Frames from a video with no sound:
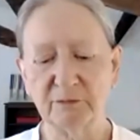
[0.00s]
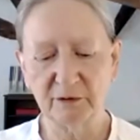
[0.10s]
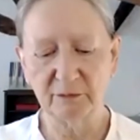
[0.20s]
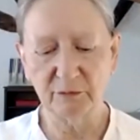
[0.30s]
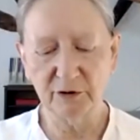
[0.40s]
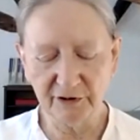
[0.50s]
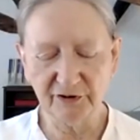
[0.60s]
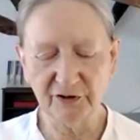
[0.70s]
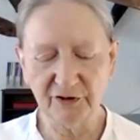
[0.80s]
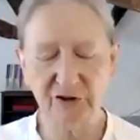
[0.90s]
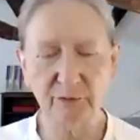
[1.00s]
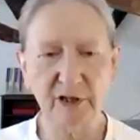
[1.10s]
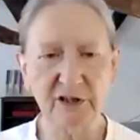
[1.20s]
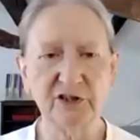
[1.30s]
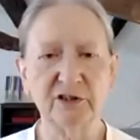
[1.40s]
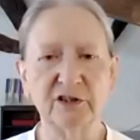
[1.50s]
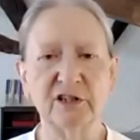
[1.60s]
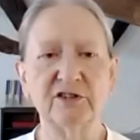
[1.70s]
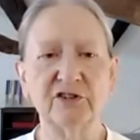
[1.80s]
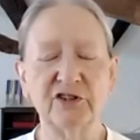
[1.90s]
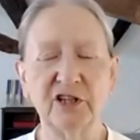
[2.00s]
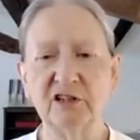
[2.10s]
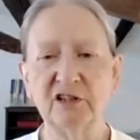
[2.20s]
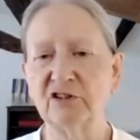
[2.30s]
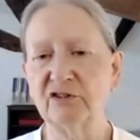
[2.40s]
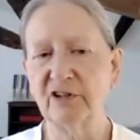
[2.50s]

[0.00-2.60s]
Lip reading: work situation has changed